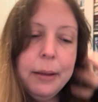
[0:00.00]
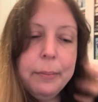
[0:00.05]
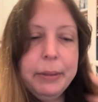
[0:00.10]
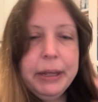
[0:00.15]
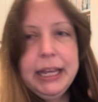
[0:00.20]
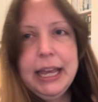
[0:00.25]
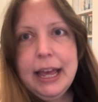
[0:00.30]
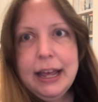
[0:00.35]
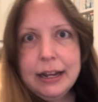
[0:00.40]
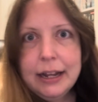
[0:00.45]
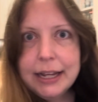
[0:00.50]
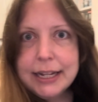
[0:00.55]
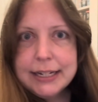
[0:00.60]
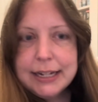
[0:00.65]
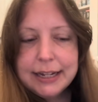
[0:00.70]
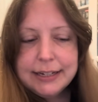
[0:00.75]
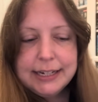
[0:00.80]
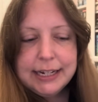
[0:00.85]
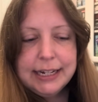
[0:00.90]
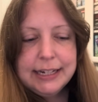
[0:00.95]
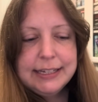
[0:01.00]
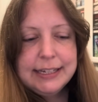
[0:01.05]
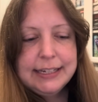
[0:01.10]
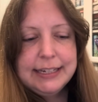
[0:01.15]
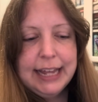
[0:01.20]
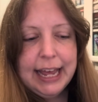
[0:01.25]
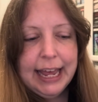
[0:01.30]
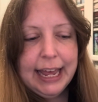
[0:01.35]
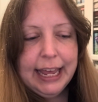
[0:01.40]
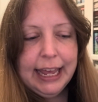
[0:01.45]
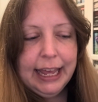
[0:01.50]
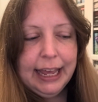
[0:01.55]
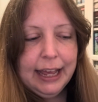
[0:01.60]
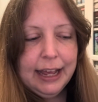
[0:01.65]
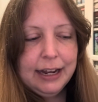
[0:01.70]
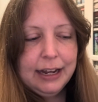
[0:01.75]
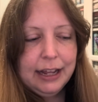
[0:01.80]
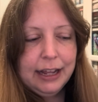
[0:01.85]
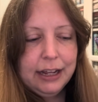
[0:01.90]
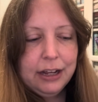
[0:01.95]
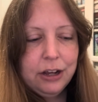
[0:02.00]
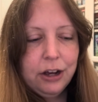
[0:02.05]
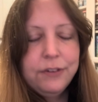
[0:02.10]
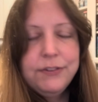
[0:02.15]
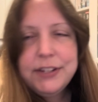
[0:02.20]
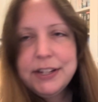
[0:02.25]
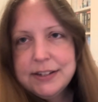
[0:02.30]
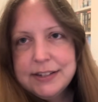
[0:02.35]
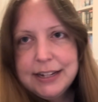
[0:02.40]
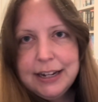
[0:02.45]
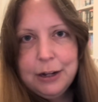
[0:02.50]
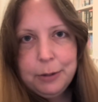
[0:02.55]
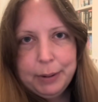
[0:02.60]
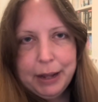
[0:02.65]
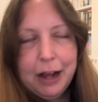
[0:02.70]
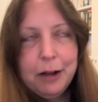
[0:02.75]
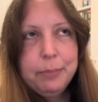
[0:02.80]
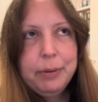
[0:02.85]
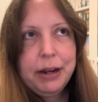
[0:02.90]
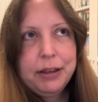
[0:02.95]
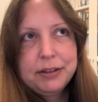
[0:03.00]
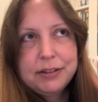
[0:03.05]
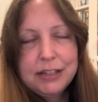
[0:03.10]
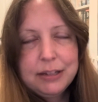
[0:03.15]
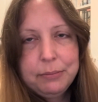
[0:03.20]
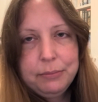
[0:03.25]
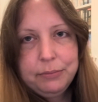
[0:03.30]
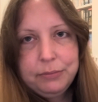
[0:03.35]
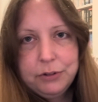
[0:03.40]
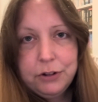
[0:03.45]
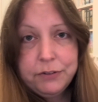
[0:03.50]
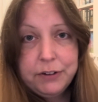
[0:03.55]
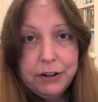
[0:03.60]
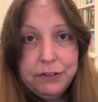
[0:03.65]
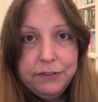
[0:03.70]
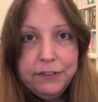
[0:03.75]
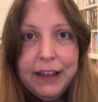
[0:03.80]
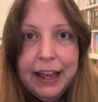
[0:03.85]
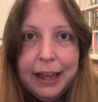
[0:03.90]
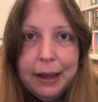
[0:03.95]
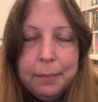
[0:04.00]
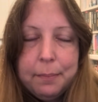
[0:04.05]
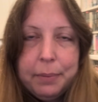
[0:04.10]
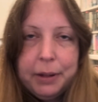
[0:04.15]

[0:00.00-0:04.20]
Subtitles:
But yeah, like I did it today, and like obviously I was a little bit out of breath because I'm not very fit,